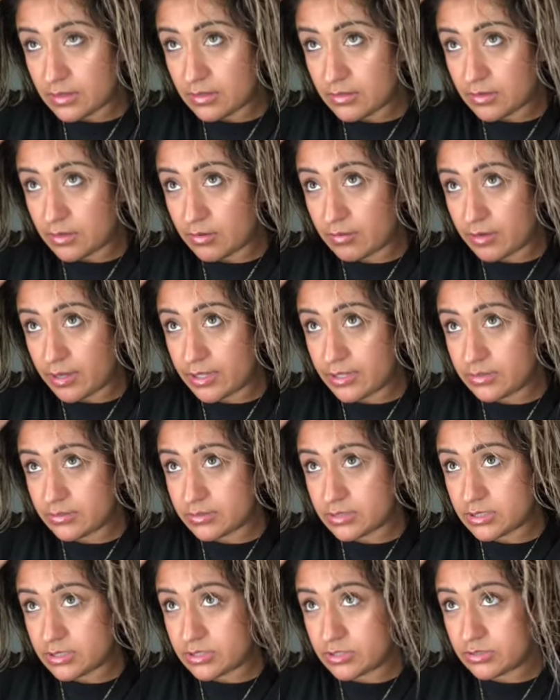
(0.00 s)
So I
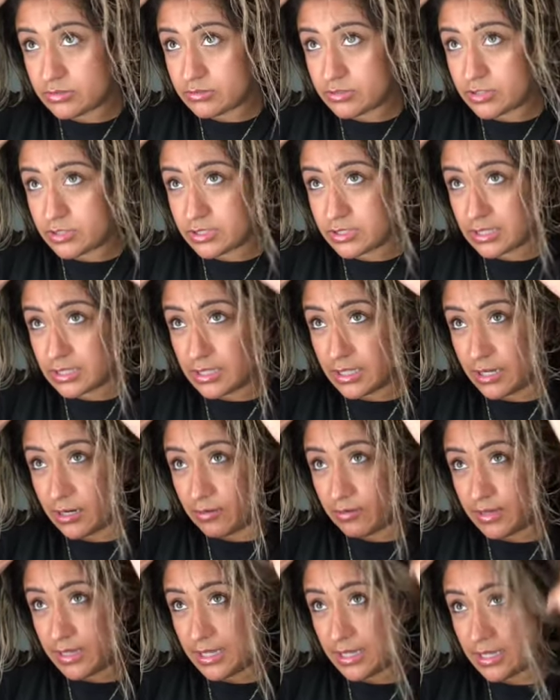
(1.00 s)
used to do just a little
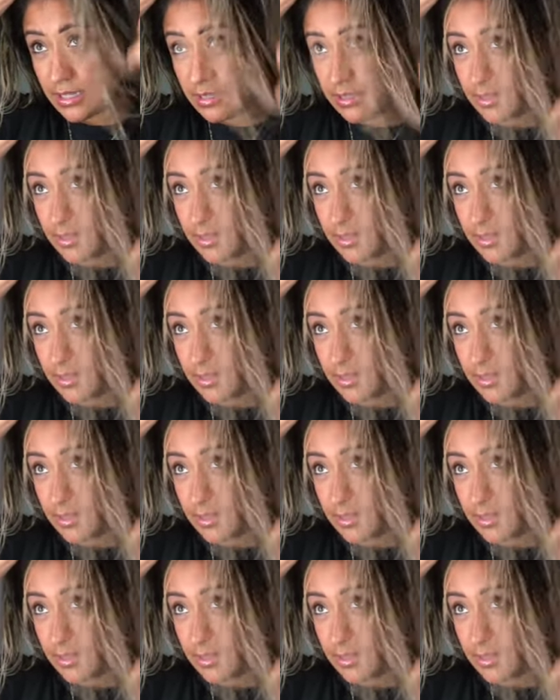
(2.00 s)
bit